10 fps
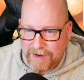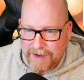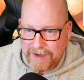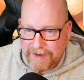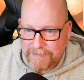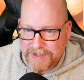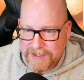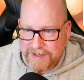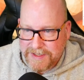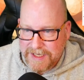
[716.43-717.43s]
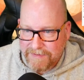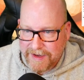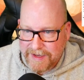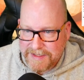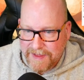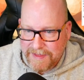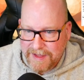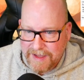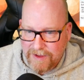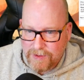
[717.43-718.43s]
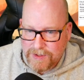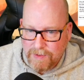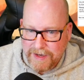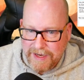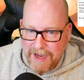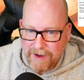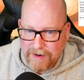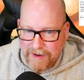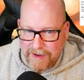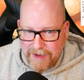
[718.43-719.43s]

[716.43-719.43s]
I'm just going to see if I can send the QSY down,